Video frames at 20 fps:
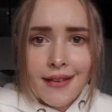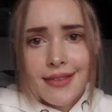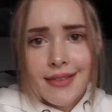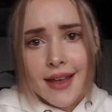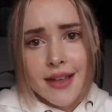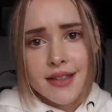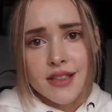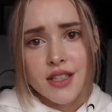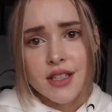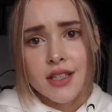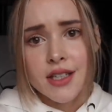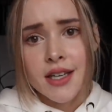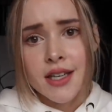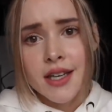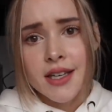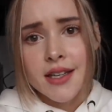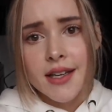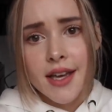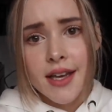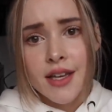and that's gonna
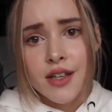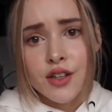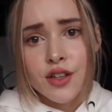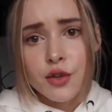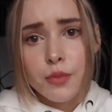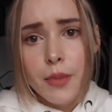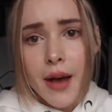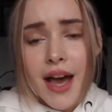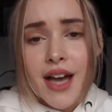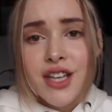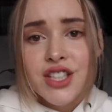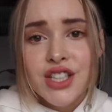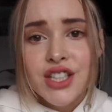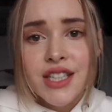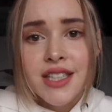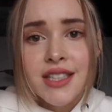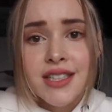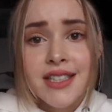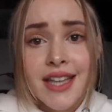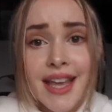ignite new
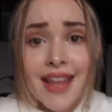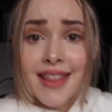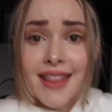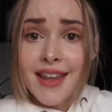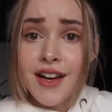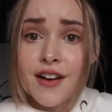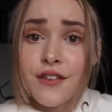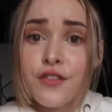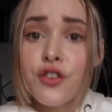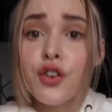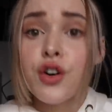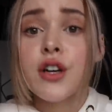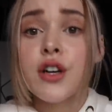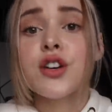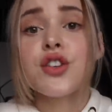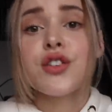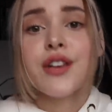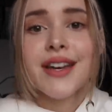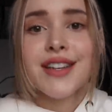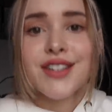passions and therefore
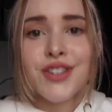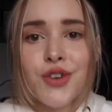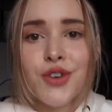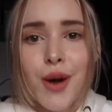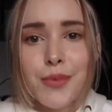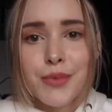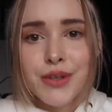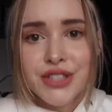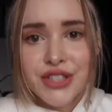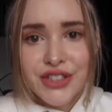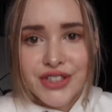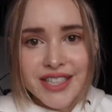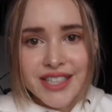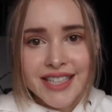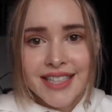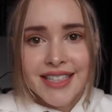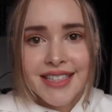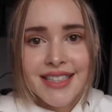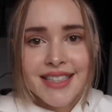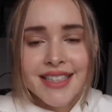create new
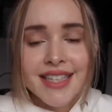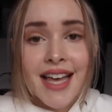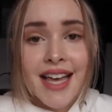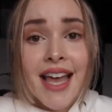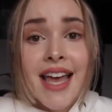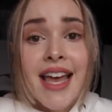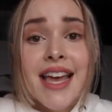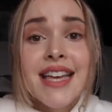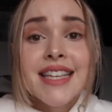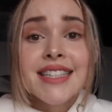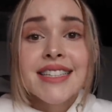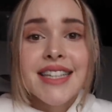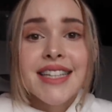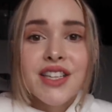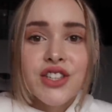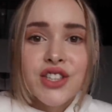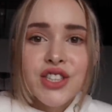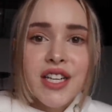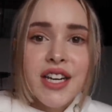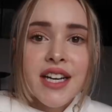opportunities.
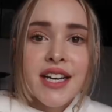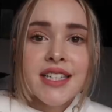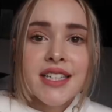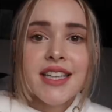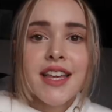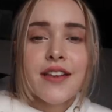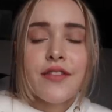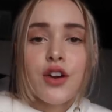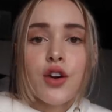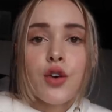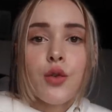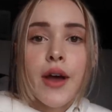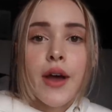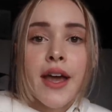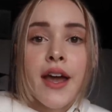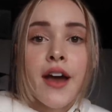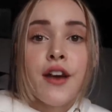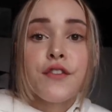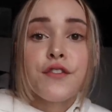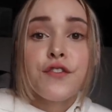Skillshare is giving
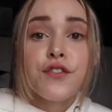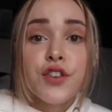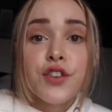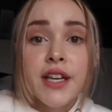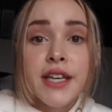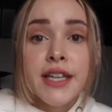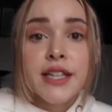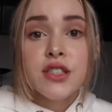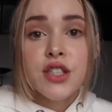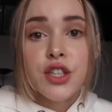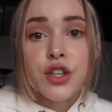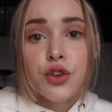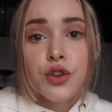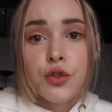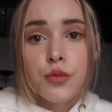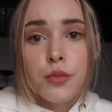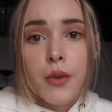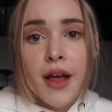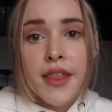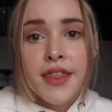away a free
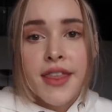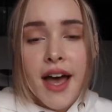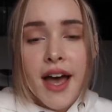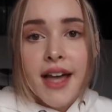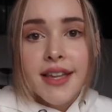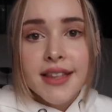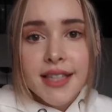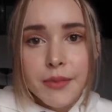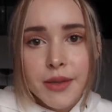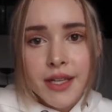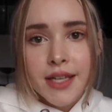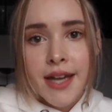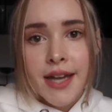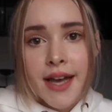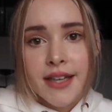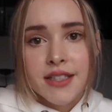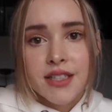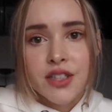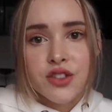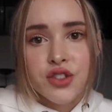2-month unlimited
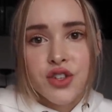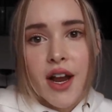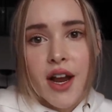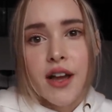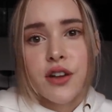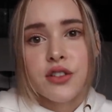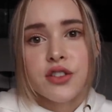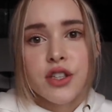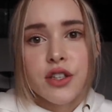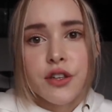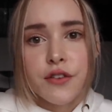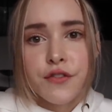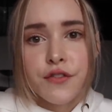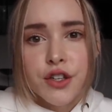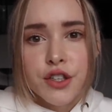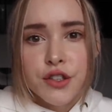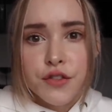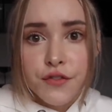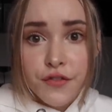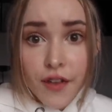access trial to the
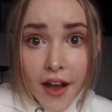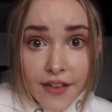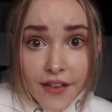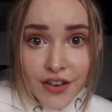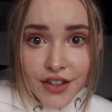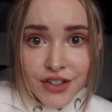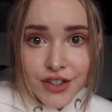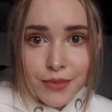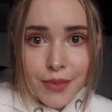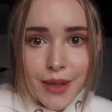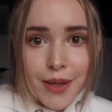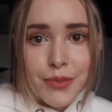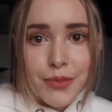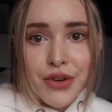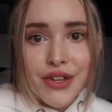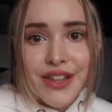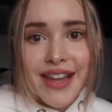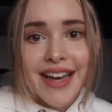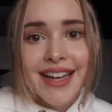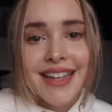first 500
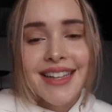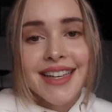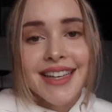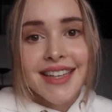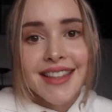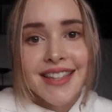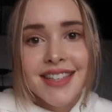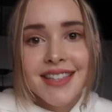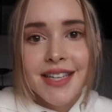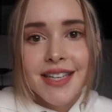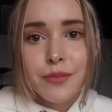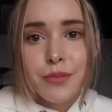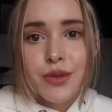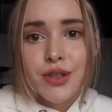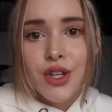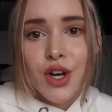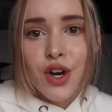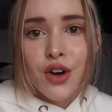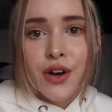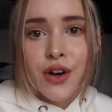people that click the link
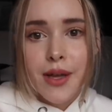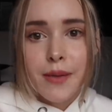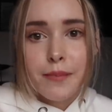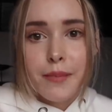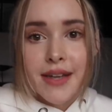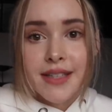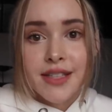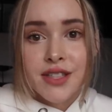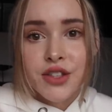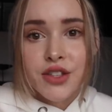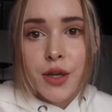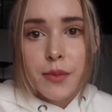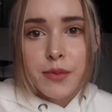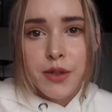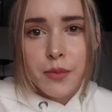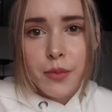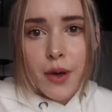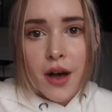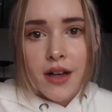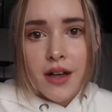below in my
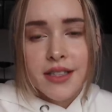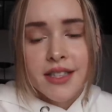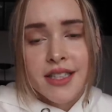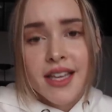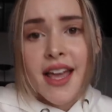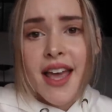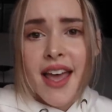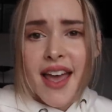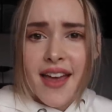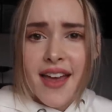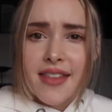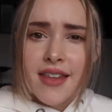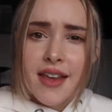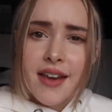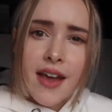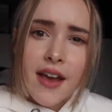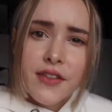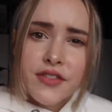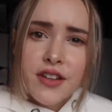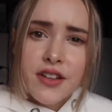description box, and then
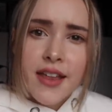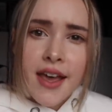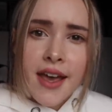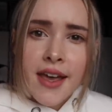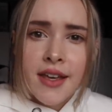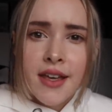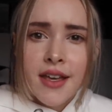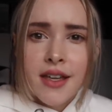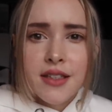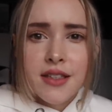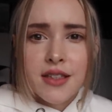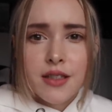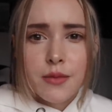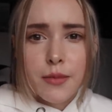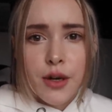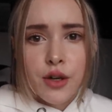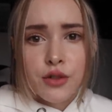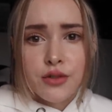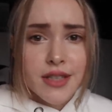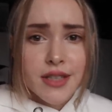after that, it's
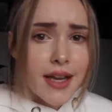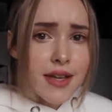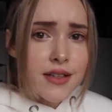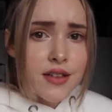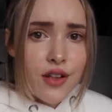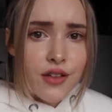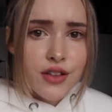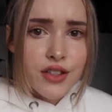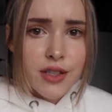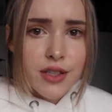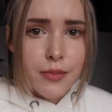about $10 a